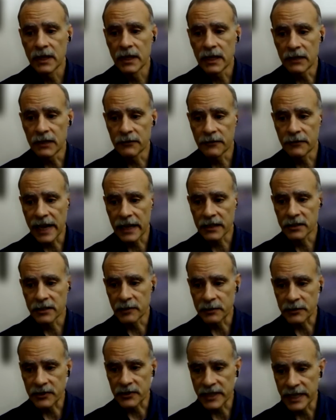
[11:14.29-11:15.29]
In fact, to be
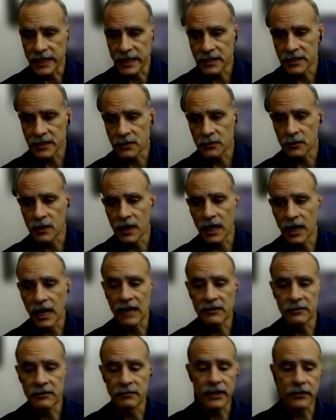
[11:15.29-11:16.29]
precise, to a
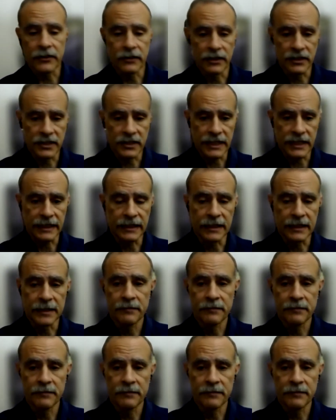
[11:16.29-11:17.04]
0.5 micron scale.